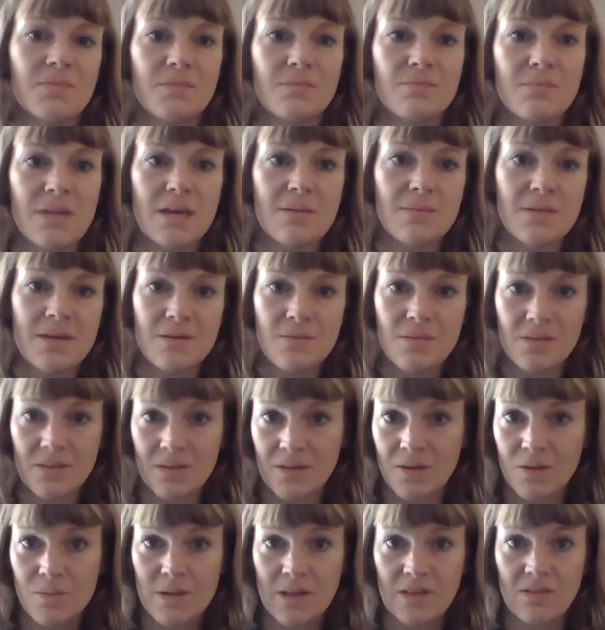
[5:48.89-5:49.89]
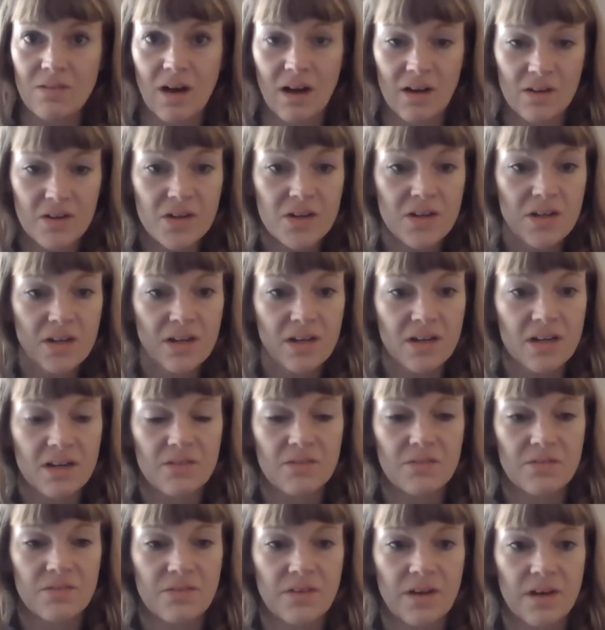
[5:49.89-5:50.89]
maybe a little bit longer
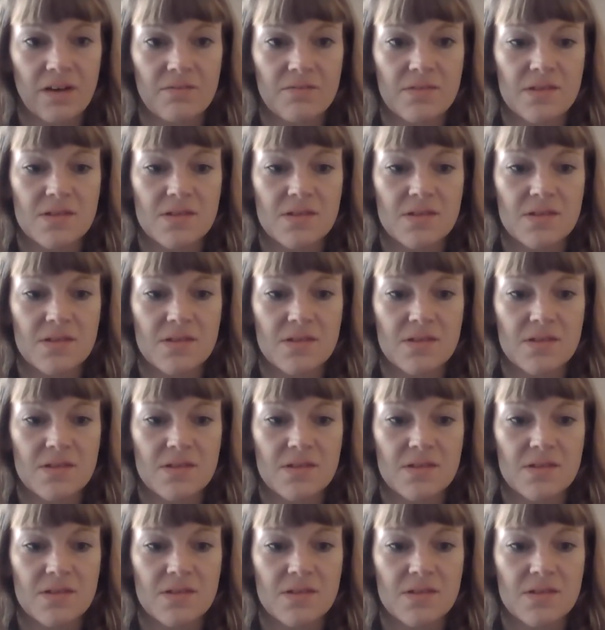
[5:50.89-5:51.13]
of